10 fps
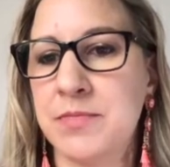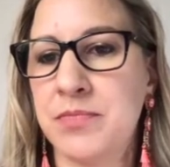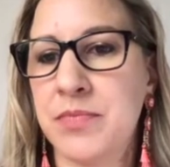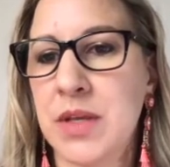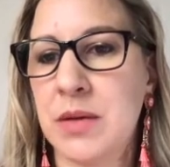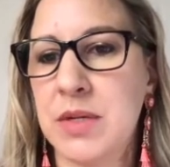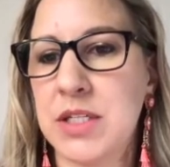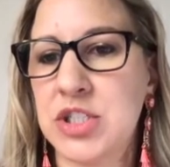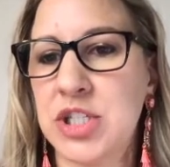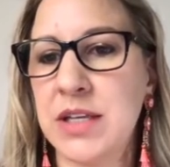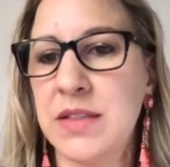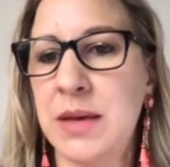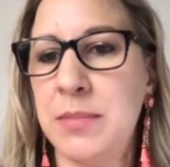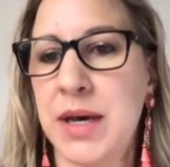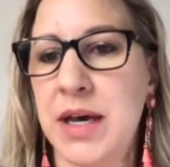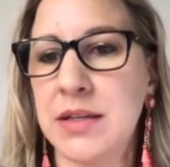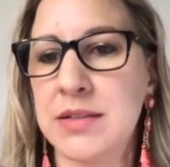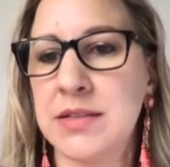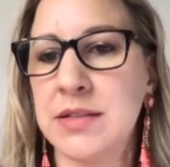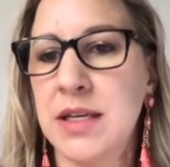I'm going to check that
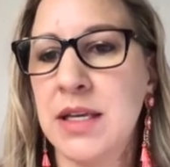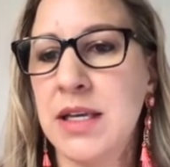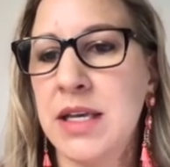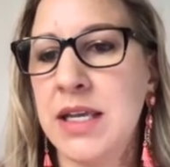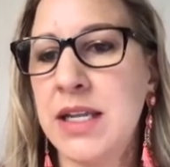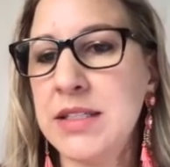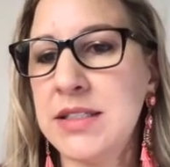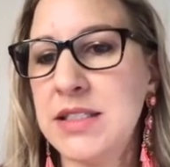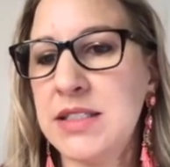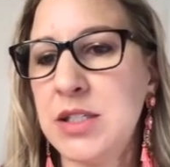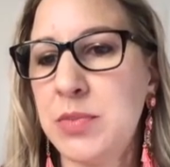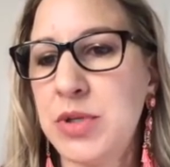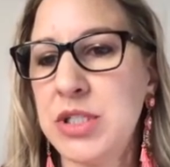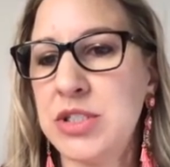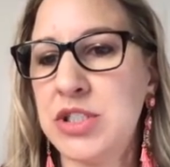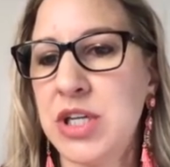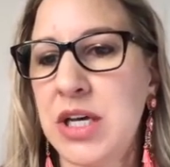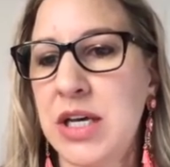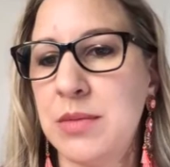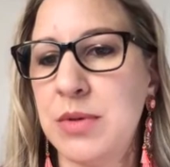box, and XD's done a pretty good
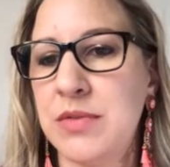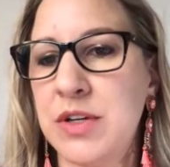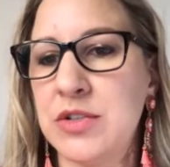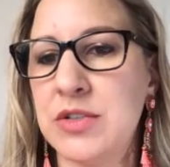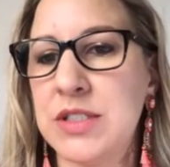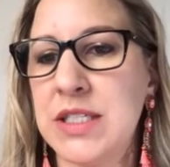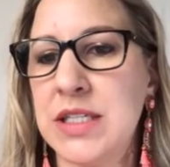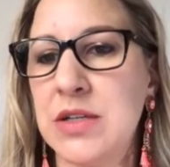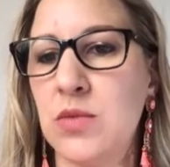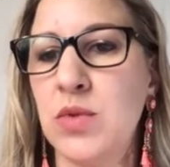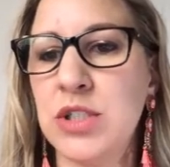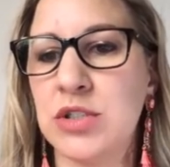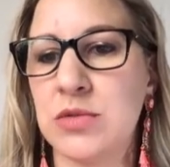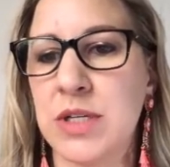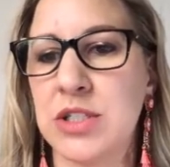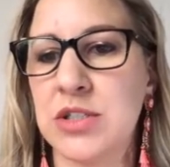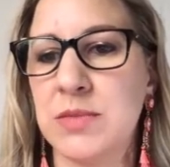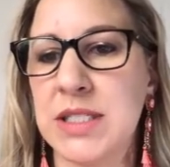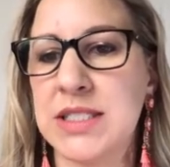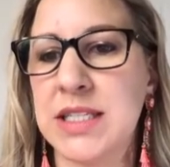job of understanding which direction
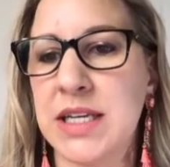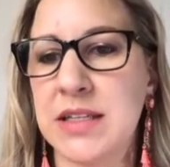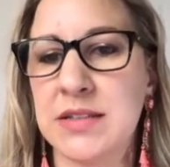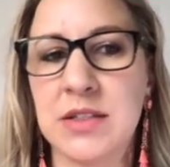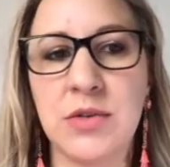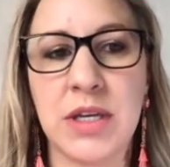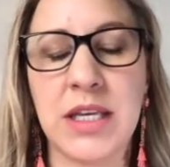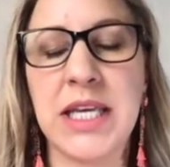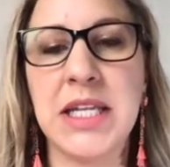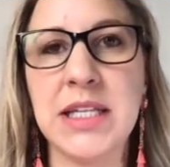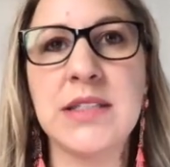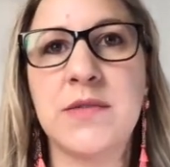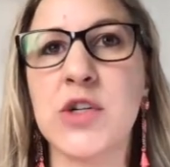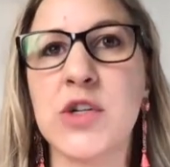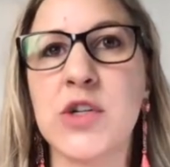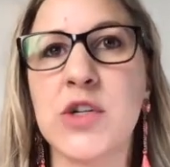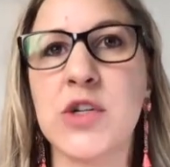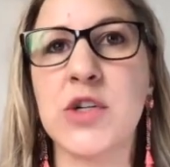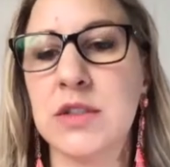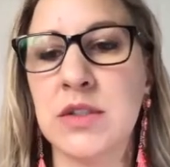my stack is going. It is
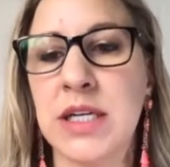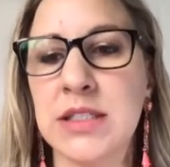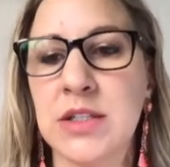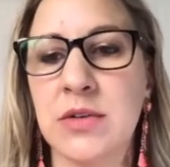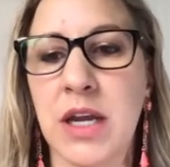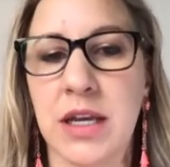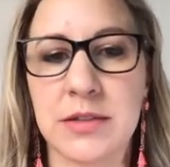vertical, so that's correct.